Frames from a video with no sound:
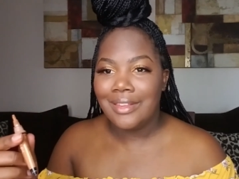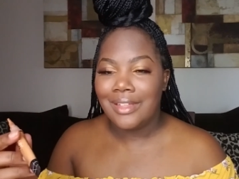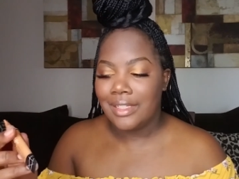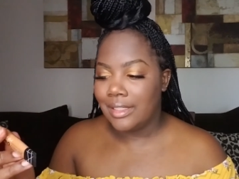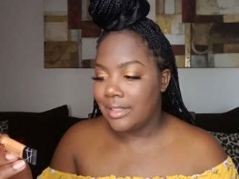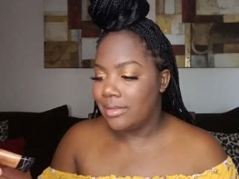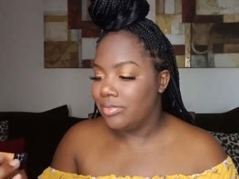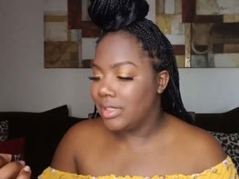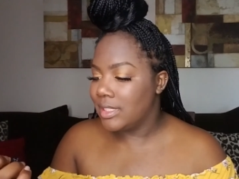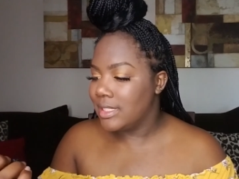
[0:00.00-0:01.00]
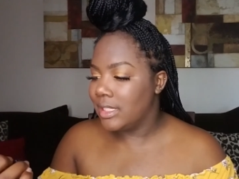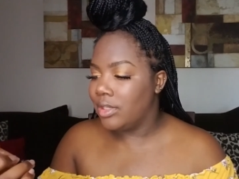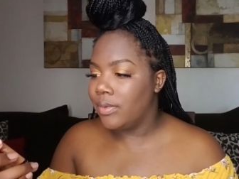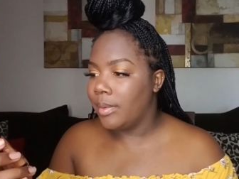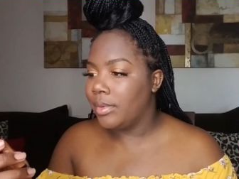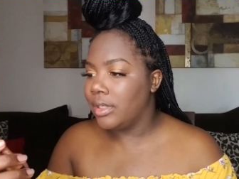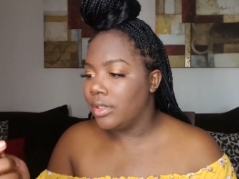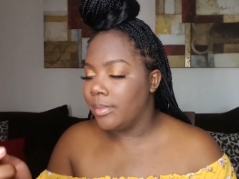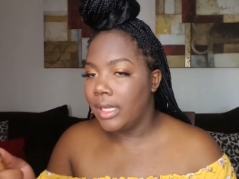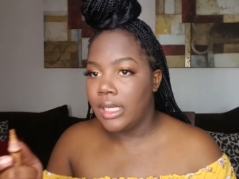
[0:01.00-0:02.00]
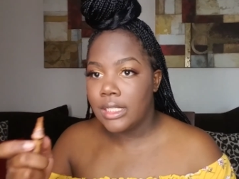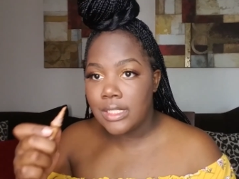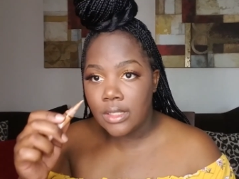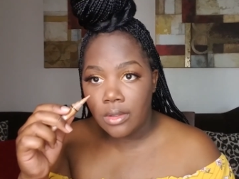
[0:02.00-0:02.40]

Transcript: the concealer that I put under my eyes,